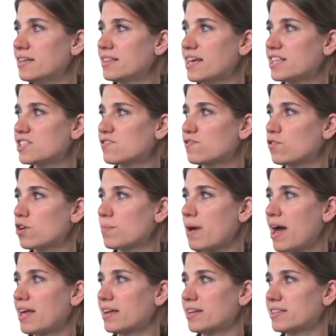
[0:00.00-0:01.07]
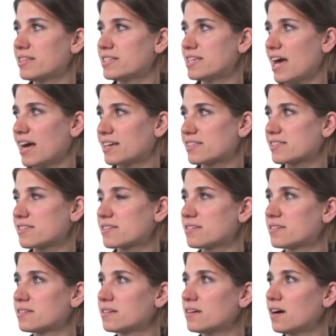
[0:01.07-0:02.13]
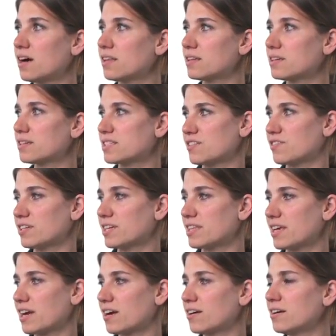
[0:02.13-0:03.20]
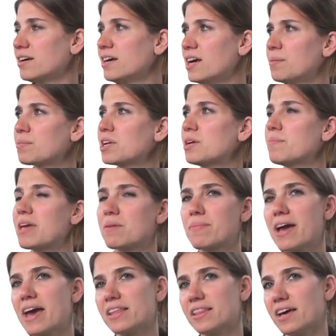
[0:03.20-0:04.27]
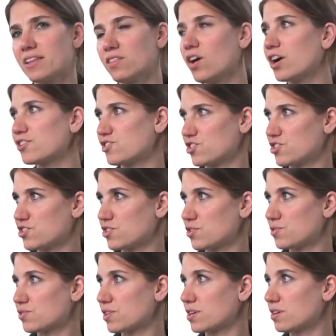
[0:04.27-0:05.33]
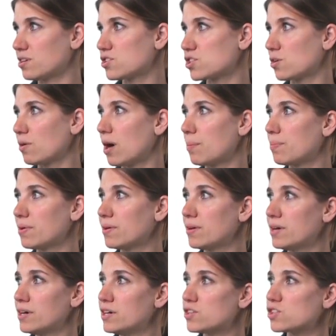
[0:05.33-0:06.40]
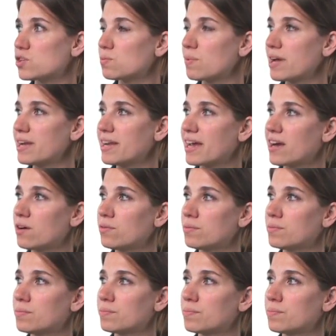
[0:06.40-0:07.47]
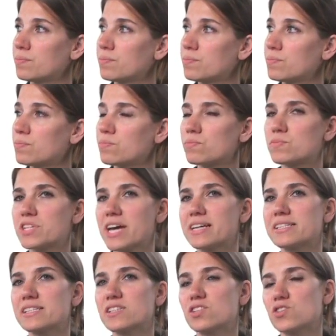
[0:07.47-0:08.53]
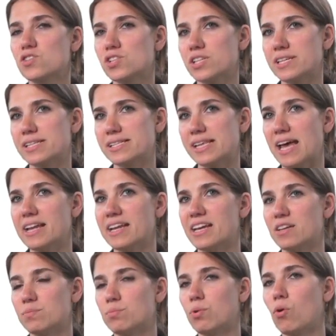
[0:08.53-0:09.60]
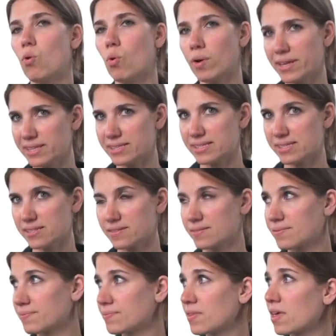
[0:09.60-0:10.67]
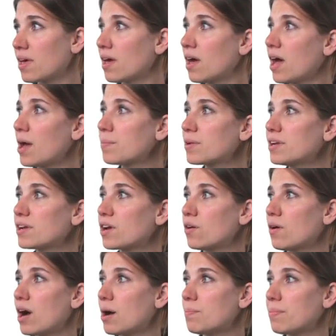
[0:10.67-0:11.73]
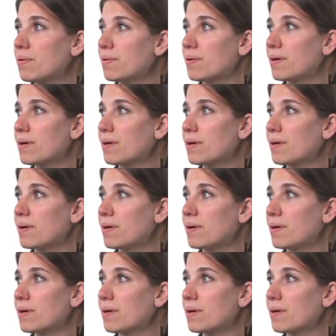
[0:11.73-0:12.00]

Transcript: that's formatted the text a little differently there. I'm going to make my headline larger too so that it'll show up. So right now, text is usually set in points. I'm going to go up